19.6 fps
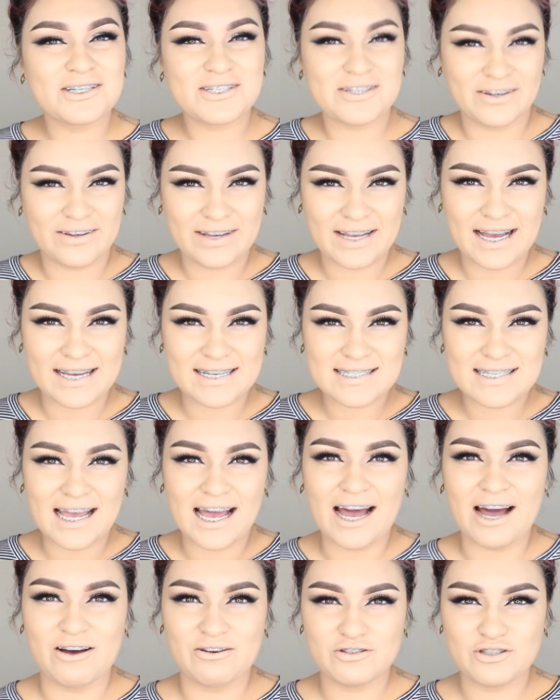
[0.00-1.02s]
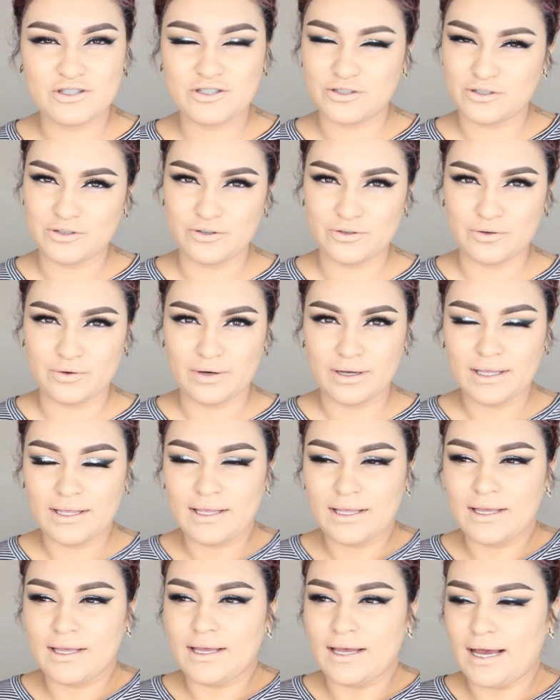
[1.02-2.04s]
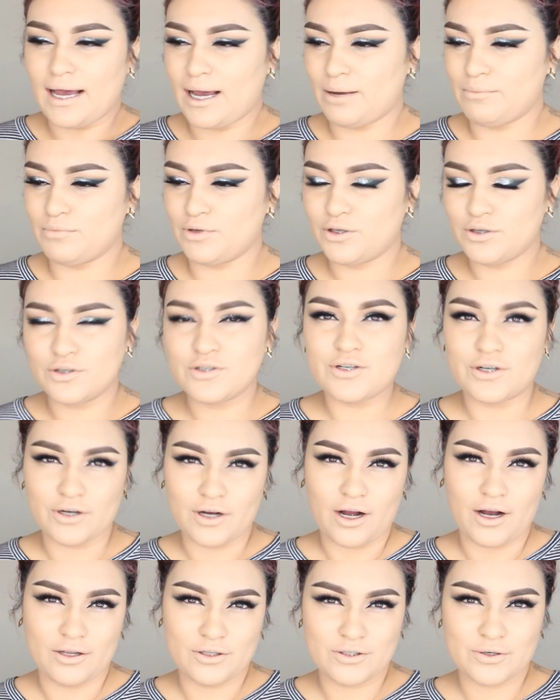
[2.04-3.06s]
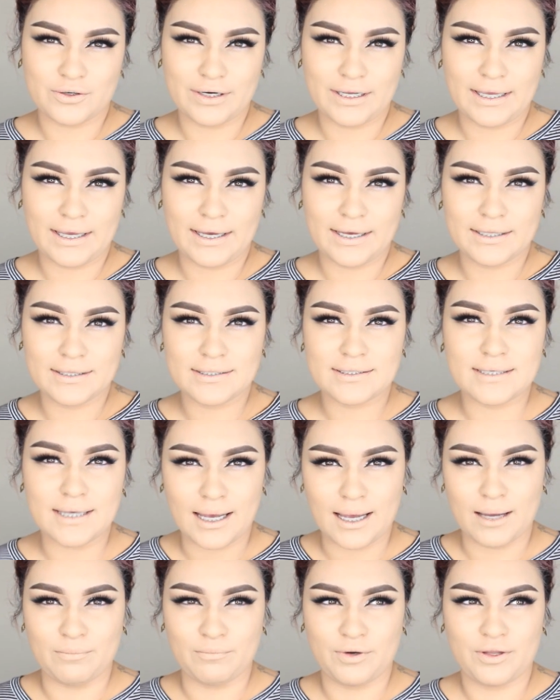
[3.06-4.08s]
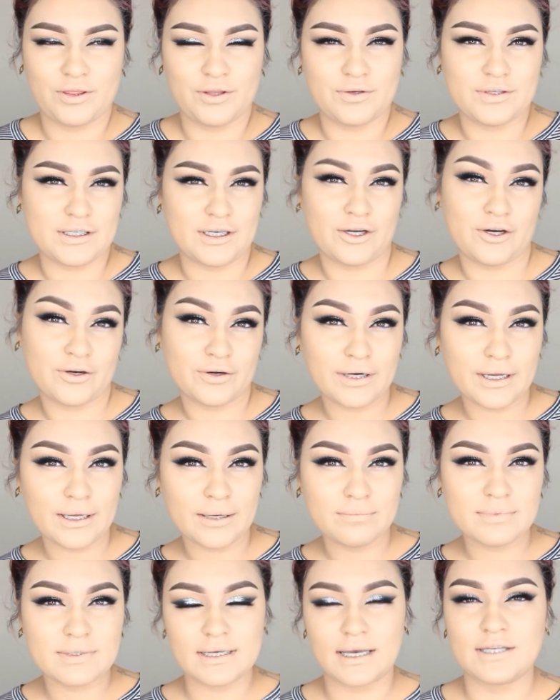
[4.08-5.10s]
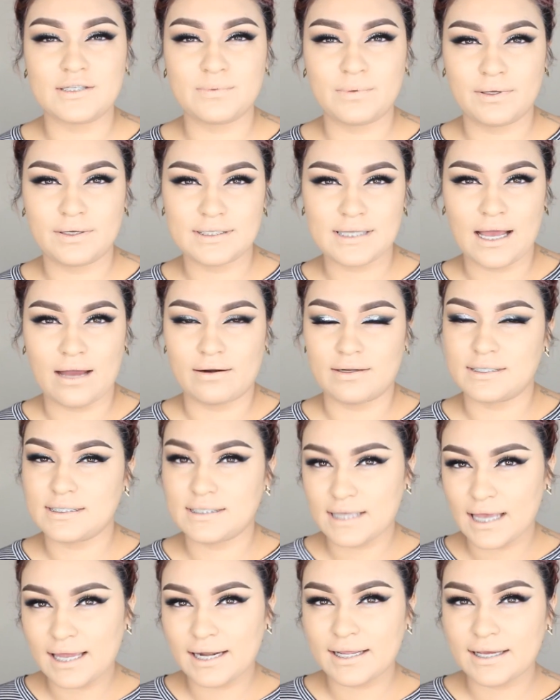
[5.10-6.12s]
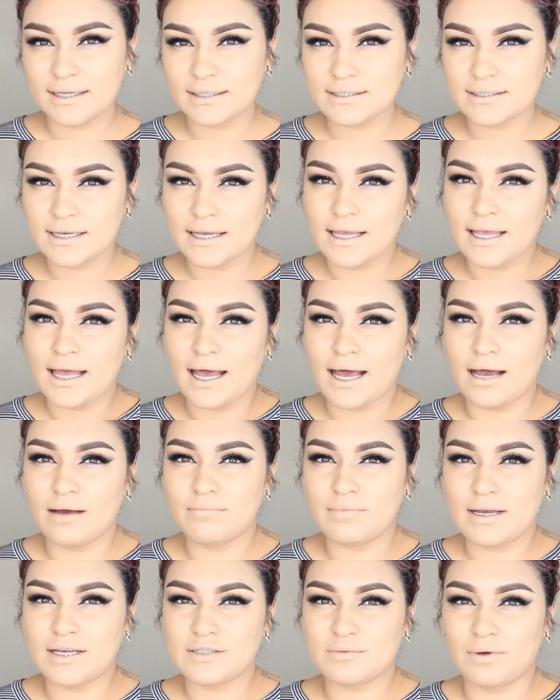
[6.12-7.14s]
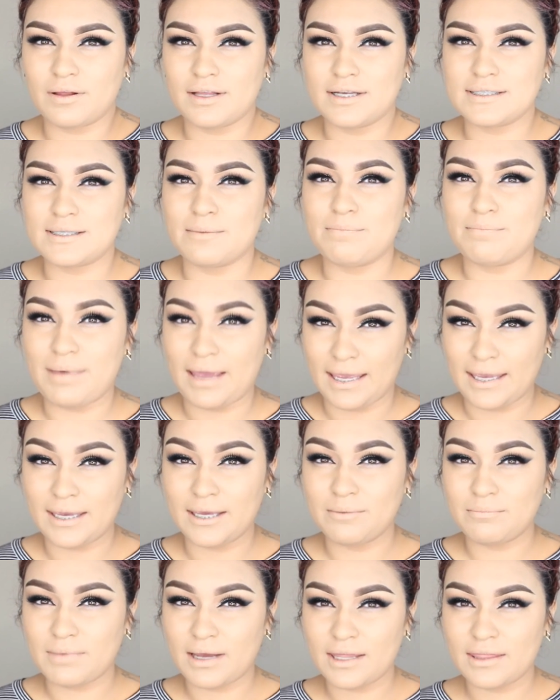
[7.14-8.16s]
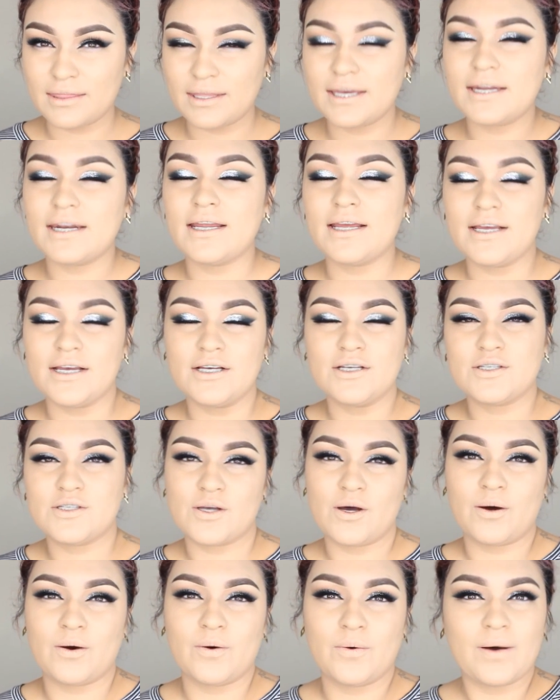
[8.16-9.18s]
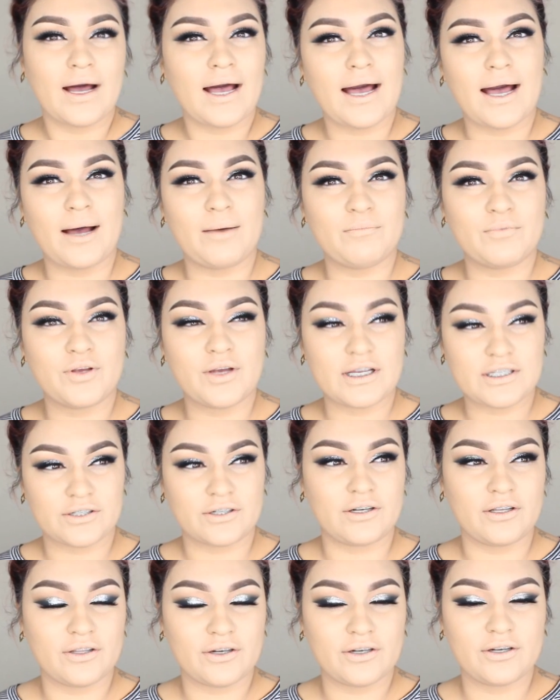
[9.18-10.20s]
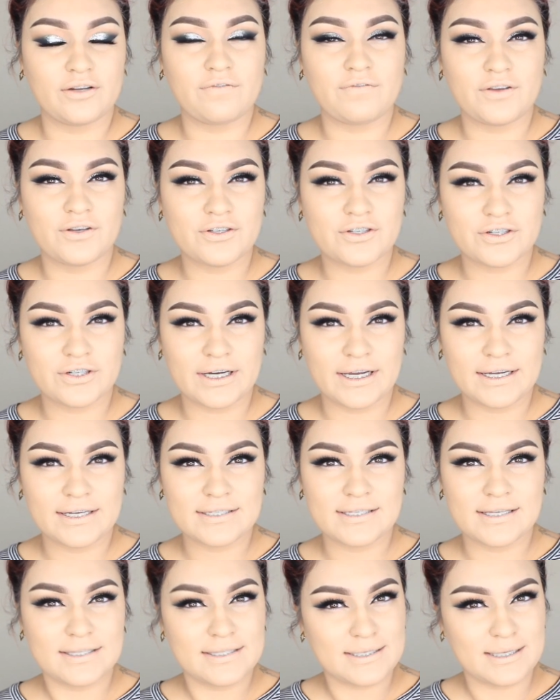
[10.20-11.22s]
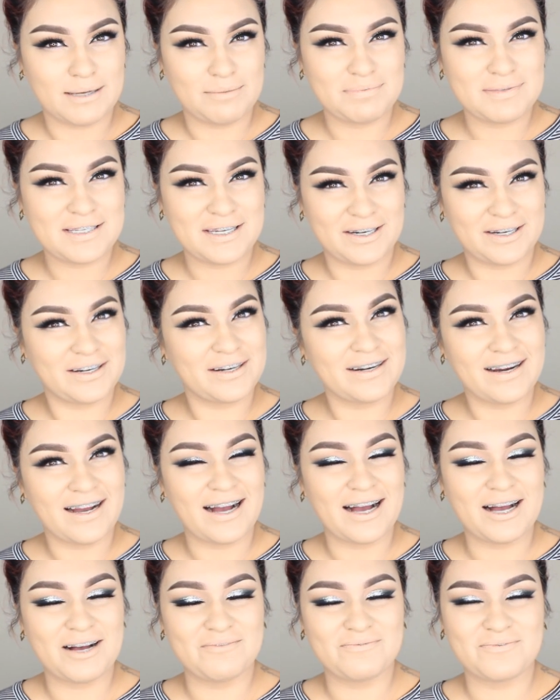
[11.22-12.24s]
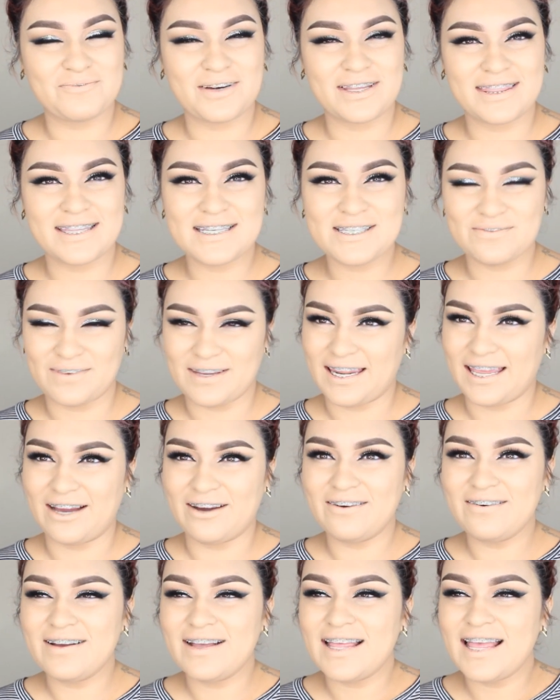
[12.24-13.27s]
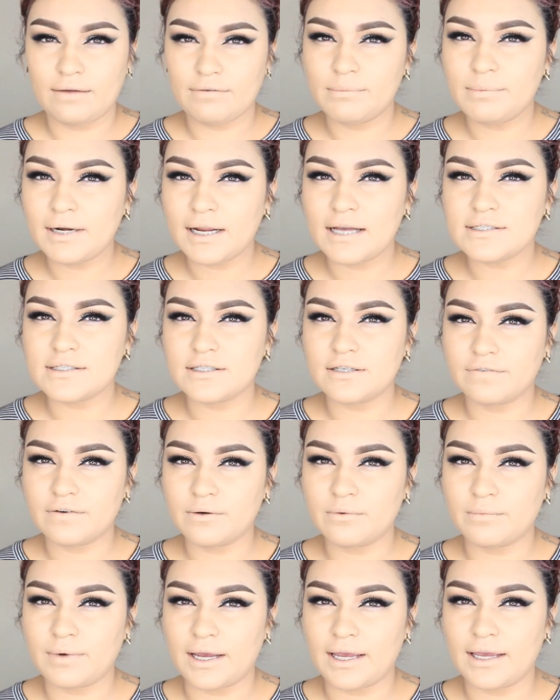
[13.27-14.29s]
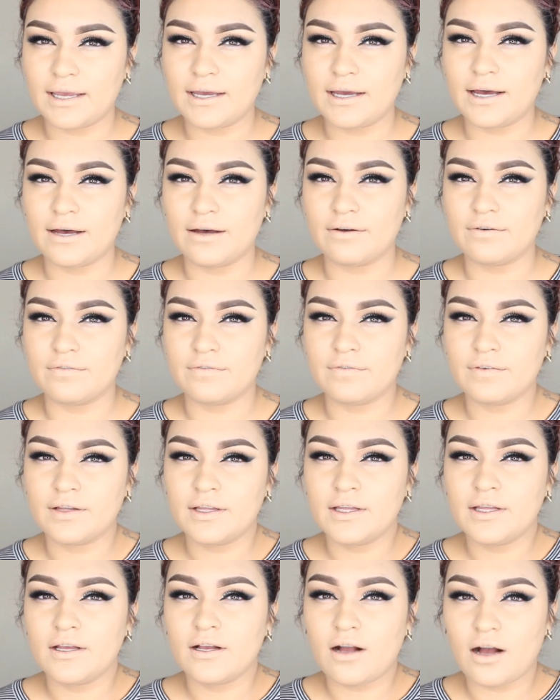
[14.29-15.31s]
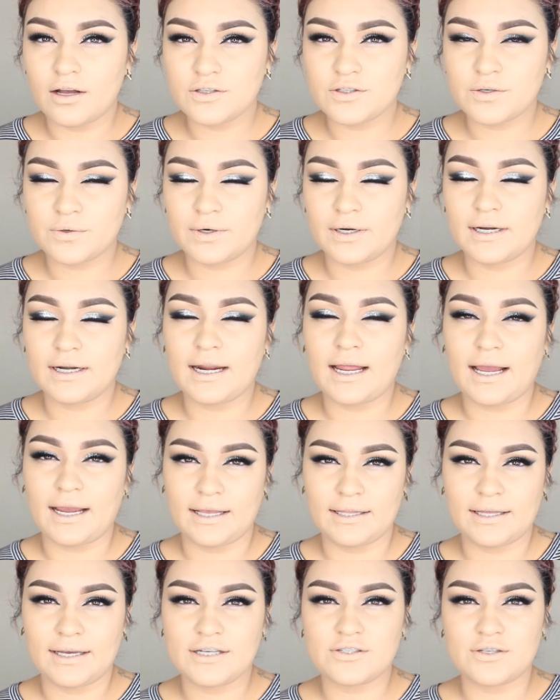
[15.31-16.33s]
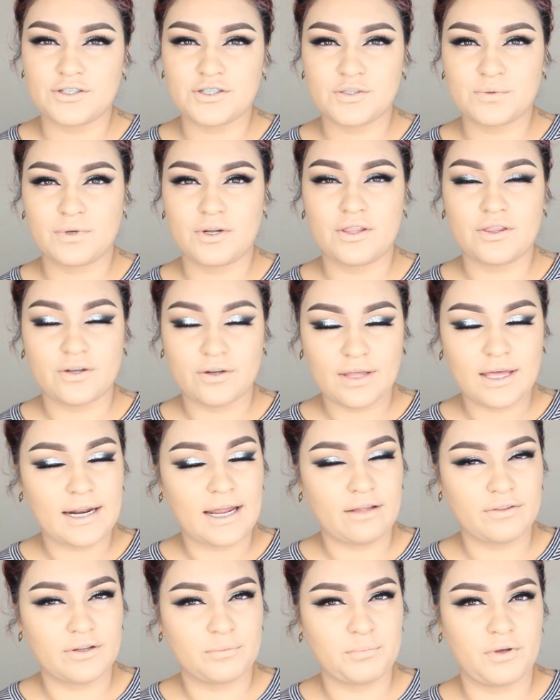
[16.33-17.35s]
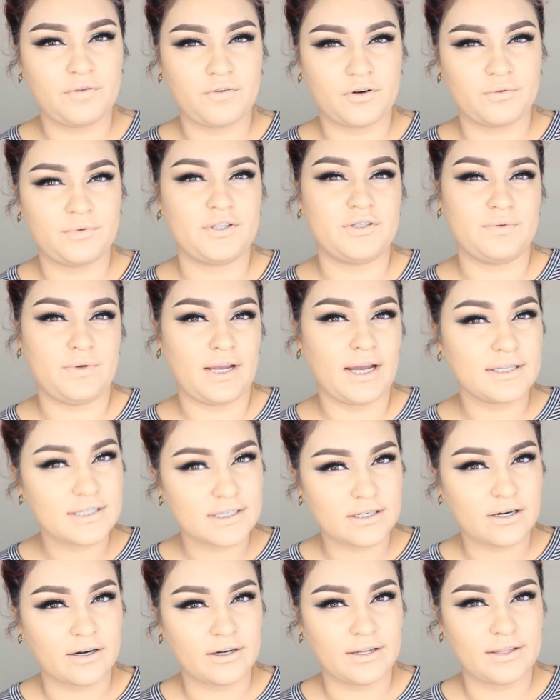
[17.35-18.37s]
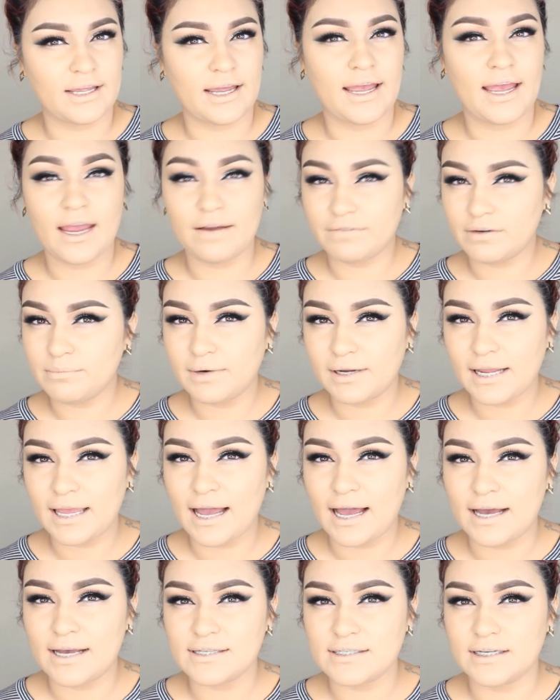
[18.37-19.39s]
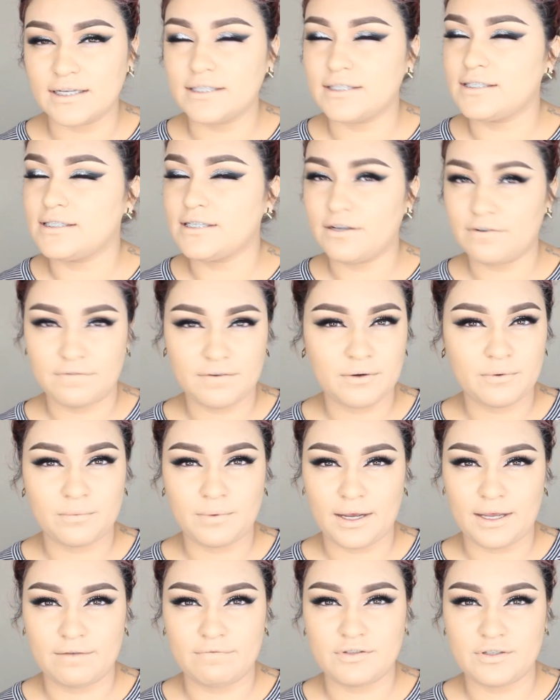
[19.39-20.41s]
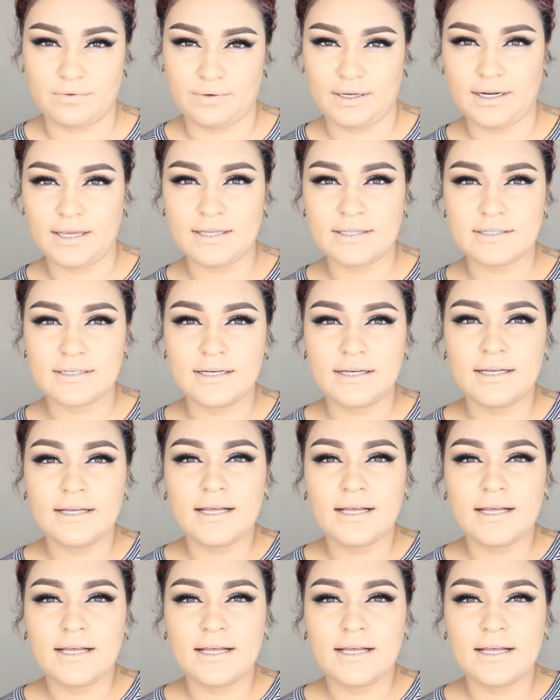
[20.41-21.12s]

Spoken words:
to show you guys how to use your contour kits with using creams, as well as how to set it, as well as the baking method. So you guys are going to learn a few tricks and tips here with this video. Everybody has a different way of contouring and highlight, so I just want to throw that out there before we do get started, that everybody has a different way of doing it.